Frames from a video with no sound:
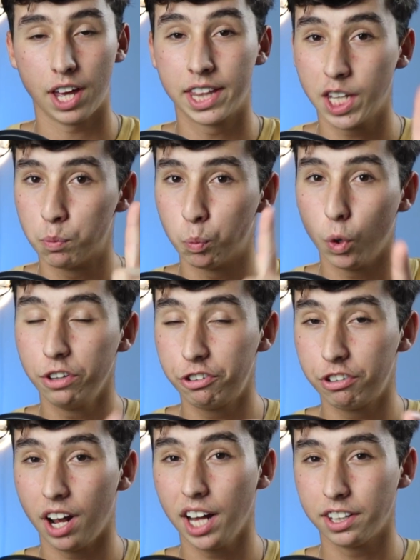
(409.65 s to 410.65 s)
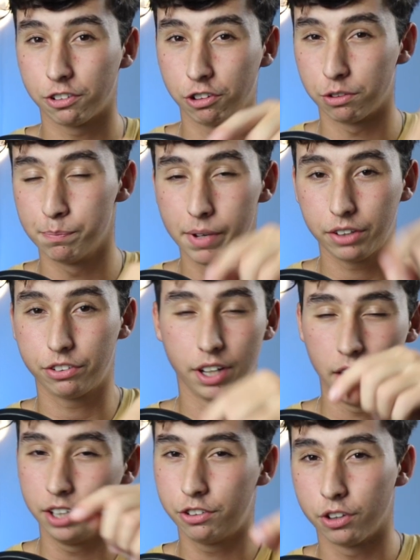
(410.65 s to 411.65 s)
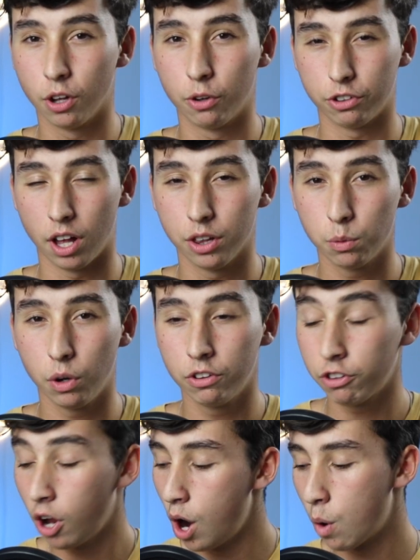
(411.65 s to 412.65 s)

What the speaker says: and then one shot that's just mixed into those other ones,